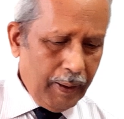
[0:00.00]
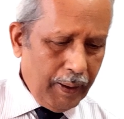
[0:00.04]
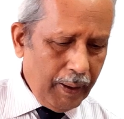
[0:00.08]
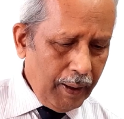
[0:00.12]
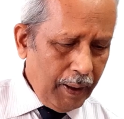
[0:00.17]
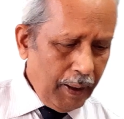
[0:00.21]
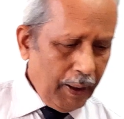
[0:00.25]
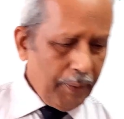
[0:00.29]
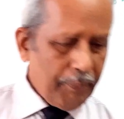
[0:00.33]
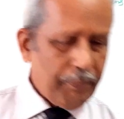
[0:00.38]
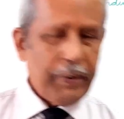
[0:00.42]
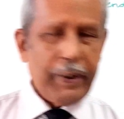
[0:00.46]

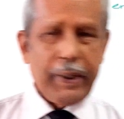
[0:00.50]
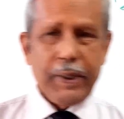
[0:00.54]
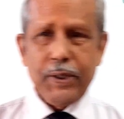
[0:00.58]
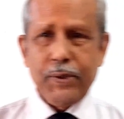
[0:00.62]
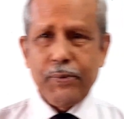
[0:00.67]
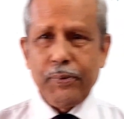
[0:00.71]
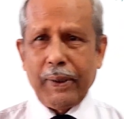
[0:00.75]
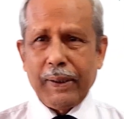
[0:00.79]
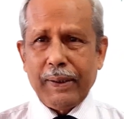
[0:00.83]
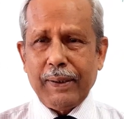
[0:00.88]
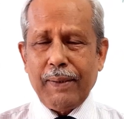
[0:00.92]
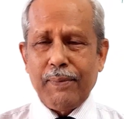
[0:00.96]
Friends,
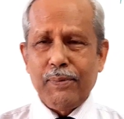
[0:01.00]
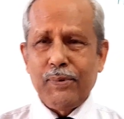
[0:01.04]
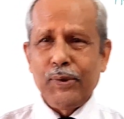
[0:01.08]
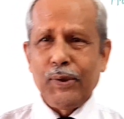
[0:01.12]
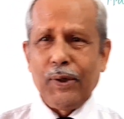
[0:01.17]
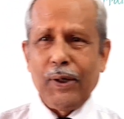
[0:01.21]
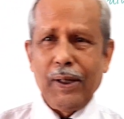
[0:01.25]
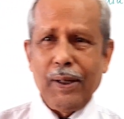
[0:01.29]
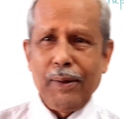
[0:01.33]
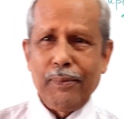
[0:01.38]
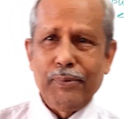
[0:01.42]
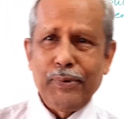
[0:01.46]
welcome to
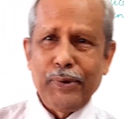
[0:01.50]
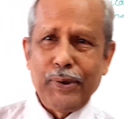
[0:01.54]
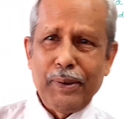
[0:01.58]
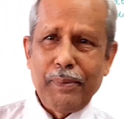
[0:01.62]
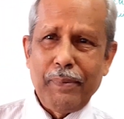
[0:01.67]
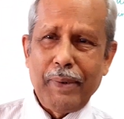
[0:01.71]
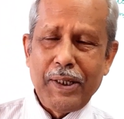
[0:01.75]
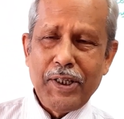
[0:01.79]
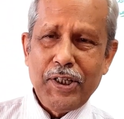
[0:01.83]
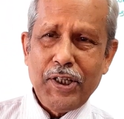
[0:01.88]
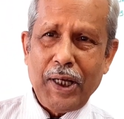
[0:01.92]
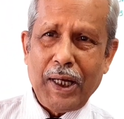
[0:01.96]
all of you in
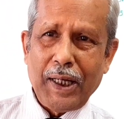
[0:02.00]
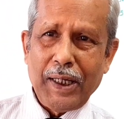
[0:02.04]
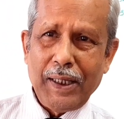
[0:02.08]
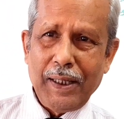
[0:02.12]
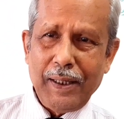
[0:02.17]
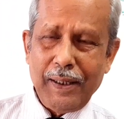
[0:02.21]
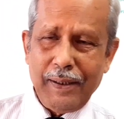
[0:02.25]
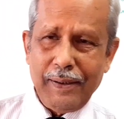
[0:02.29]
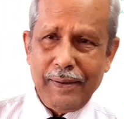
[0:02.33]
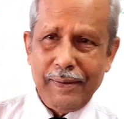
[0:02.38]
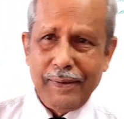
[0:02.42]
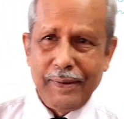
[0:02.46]
my
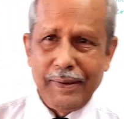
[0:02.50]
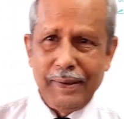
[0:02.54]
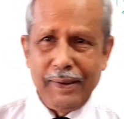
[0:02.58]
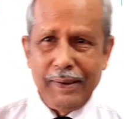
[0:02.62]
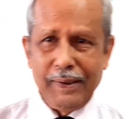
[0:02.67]
channel,